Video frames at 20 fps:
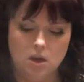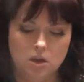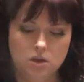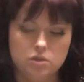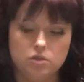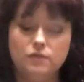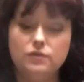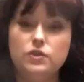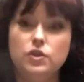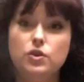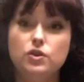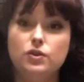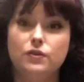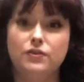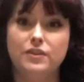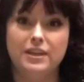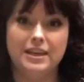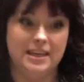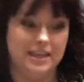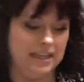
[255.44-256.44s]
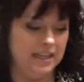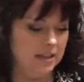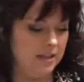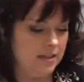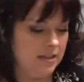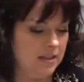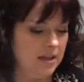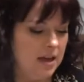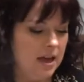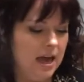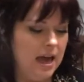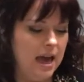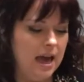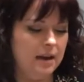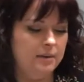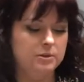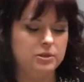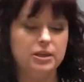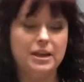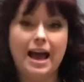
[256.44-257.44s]
So I've turned off the heat. I'm
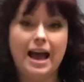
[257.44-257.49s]
just going to